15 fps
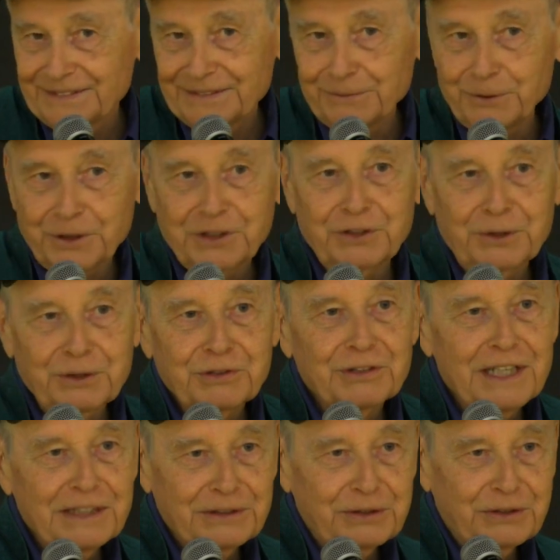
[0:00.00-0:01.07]
what you're
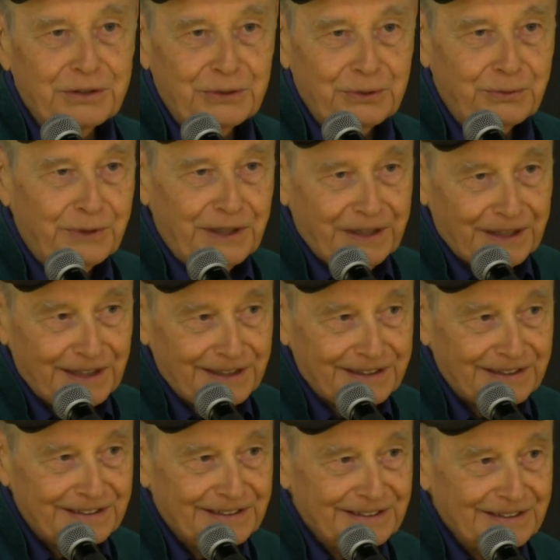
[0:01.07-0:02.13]
trying to do with
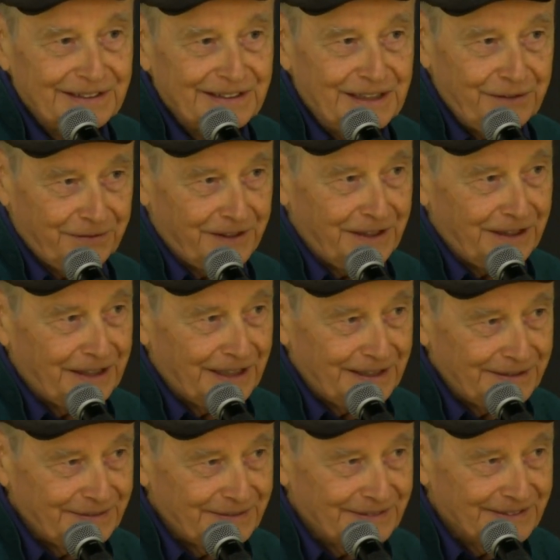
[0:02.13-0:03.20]
it, if
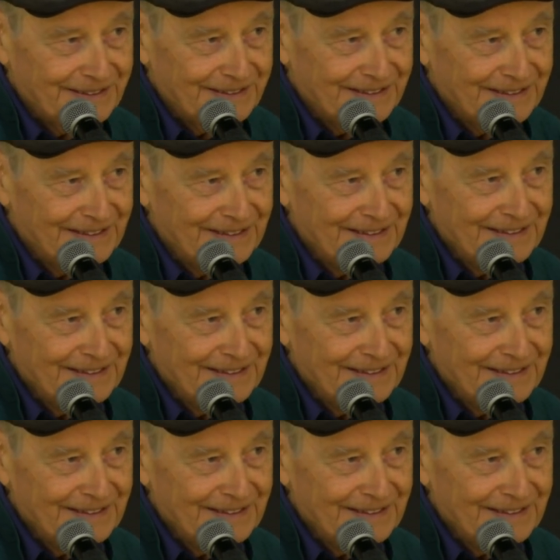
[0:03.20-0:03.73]
anything.